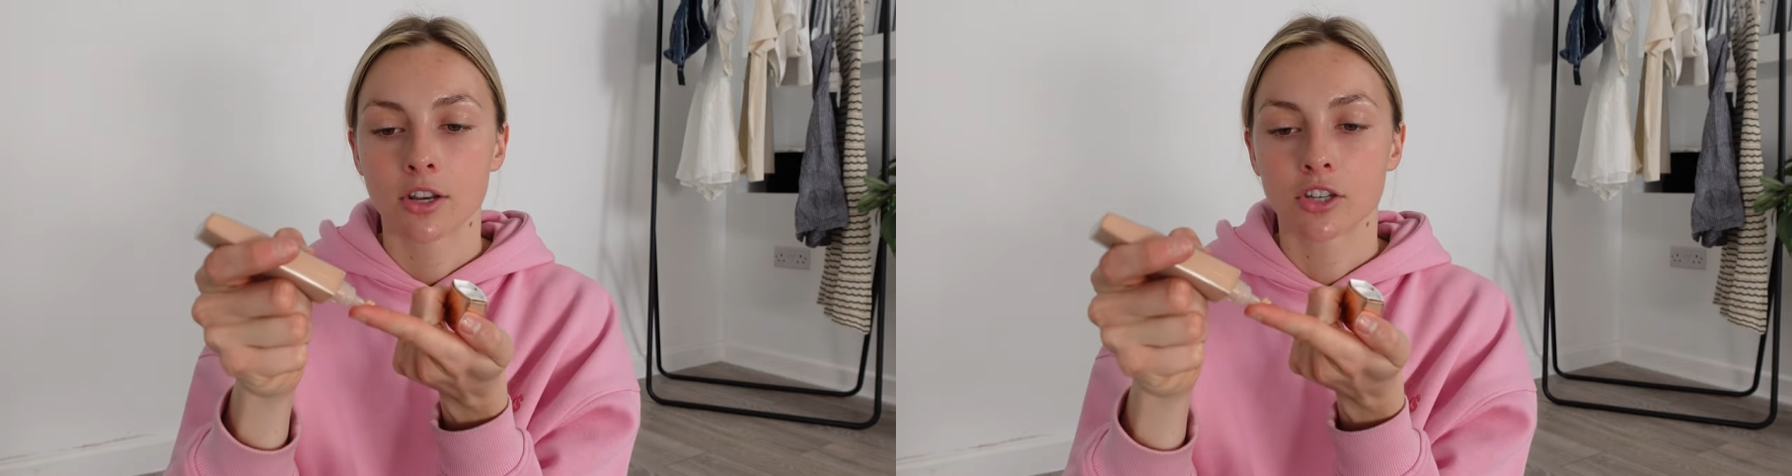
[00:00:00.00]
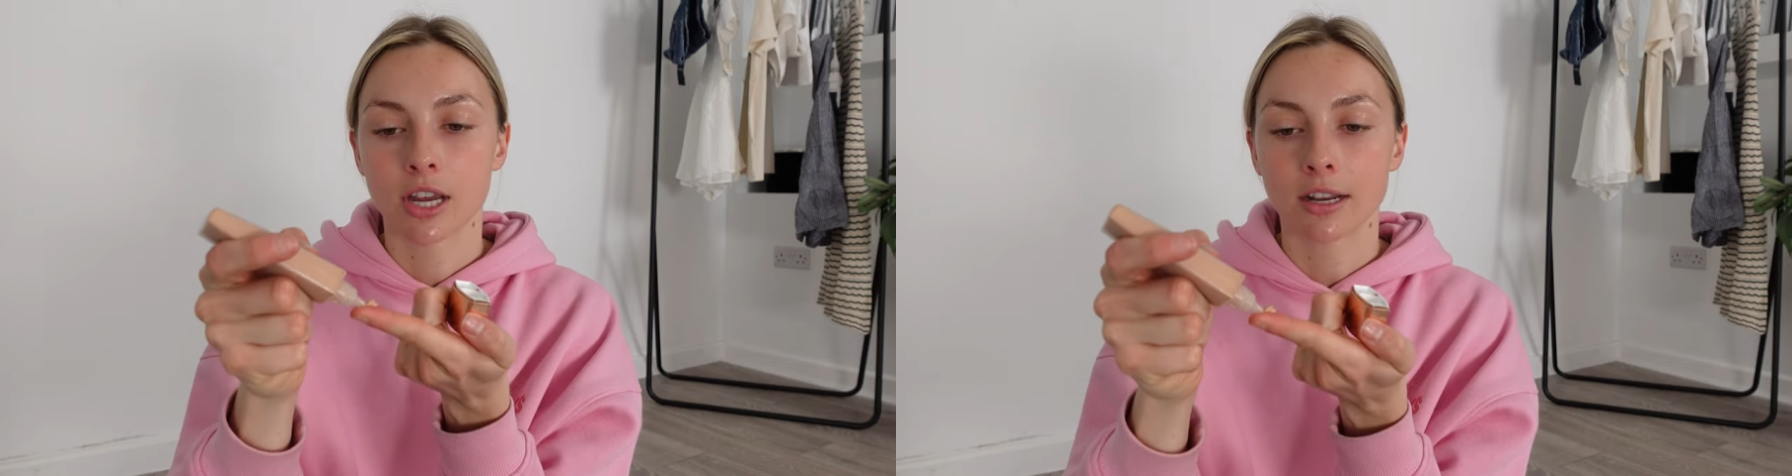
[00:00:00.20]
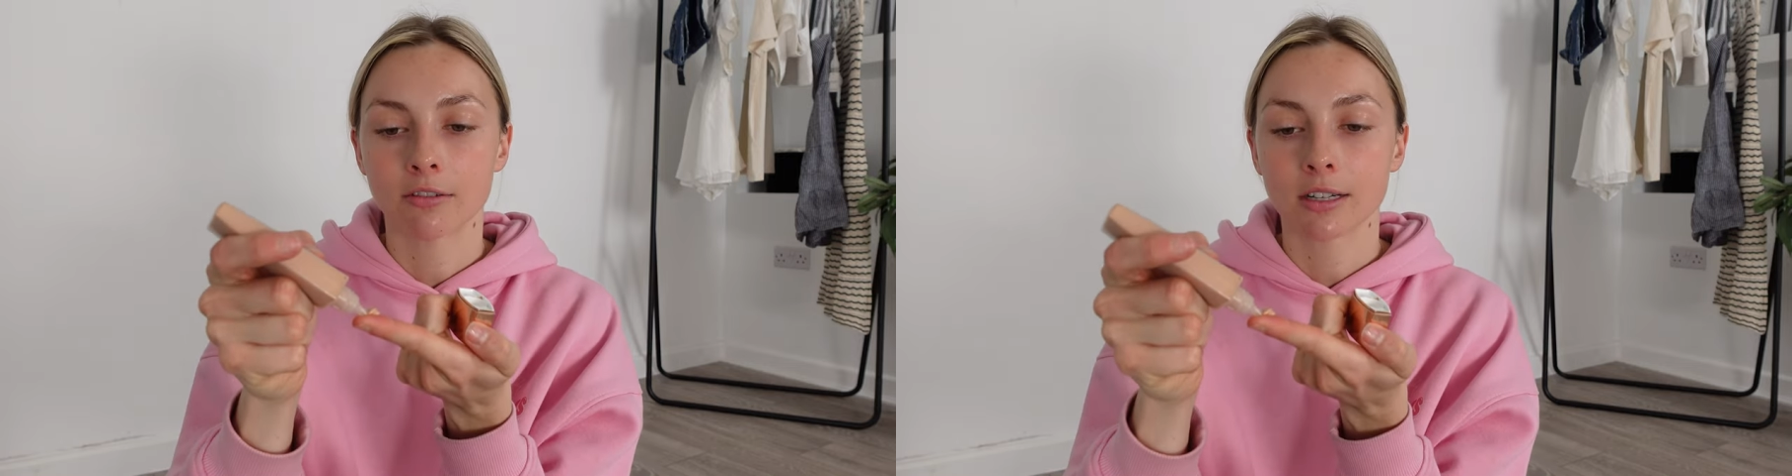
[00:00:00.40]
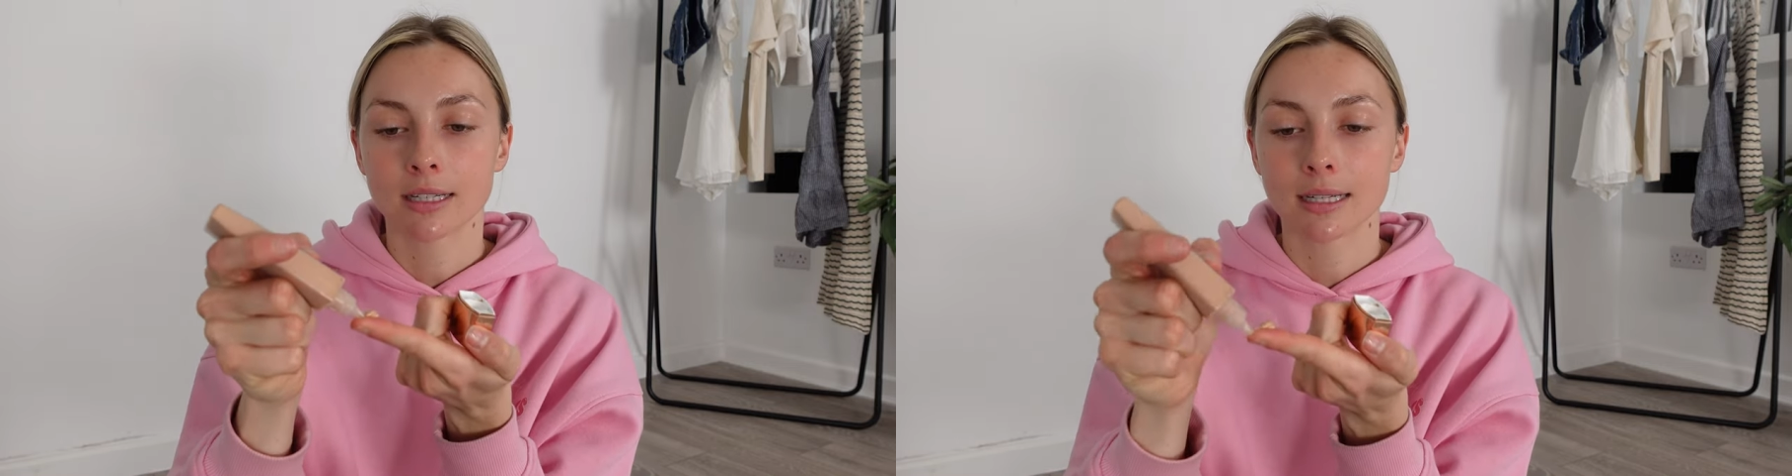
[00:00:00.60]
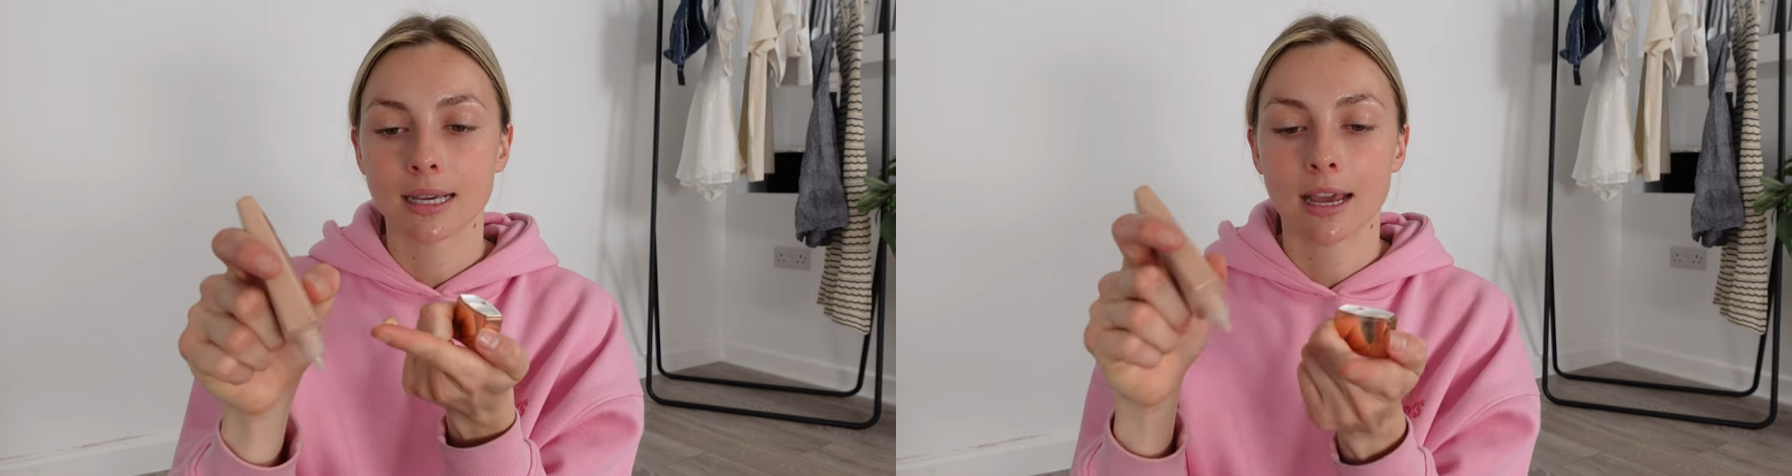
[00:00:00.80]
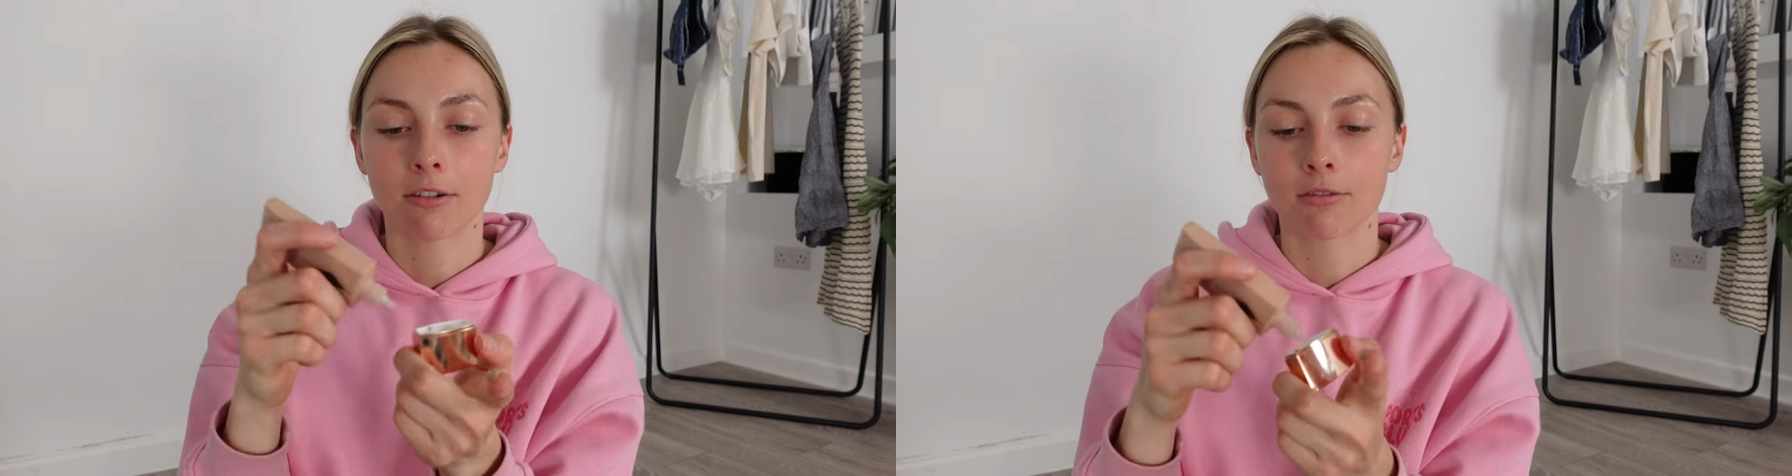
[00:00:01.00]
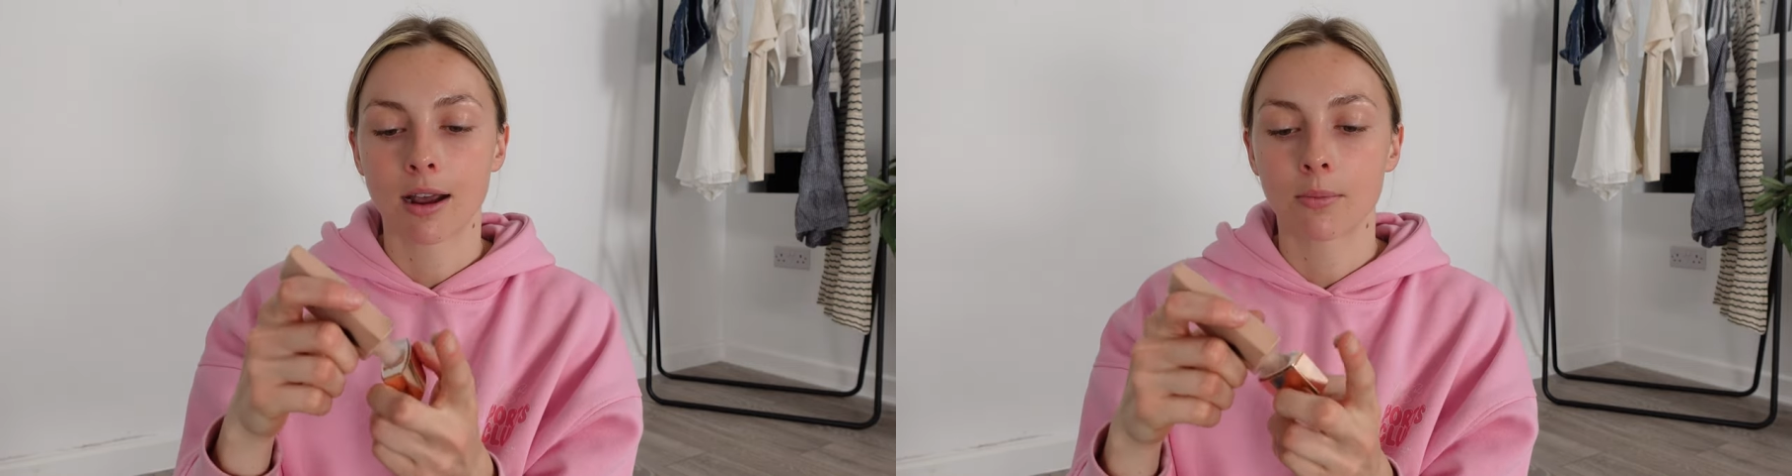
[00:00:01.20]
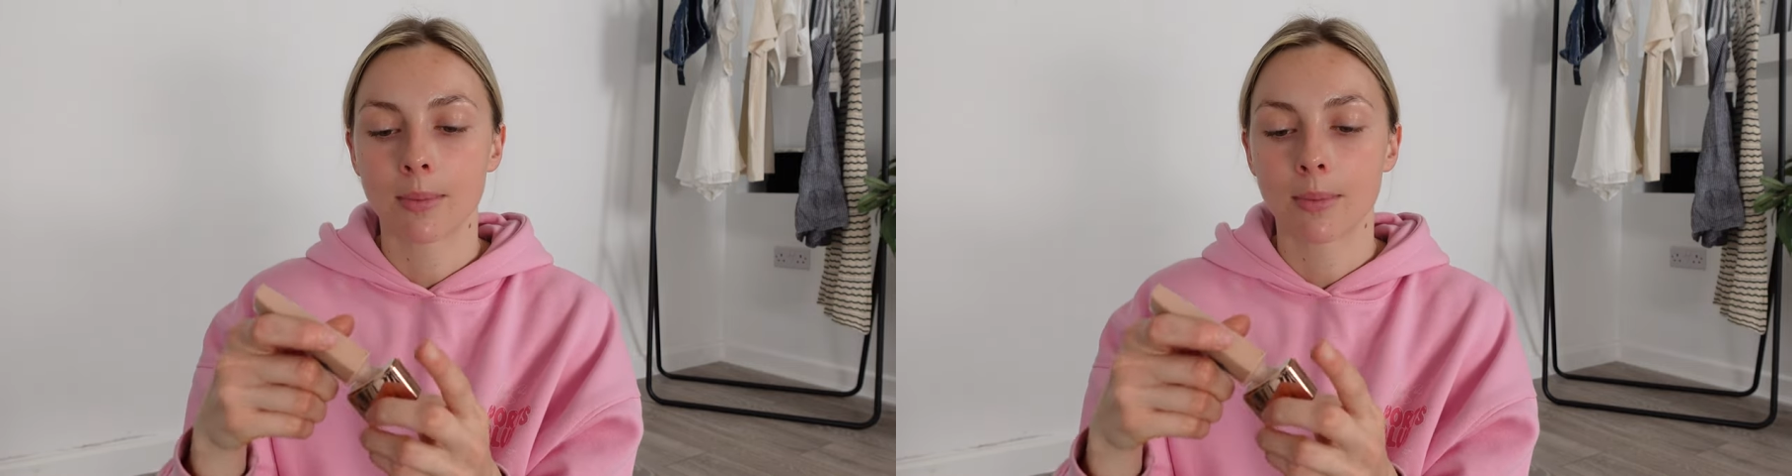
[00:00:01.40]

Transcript: generously around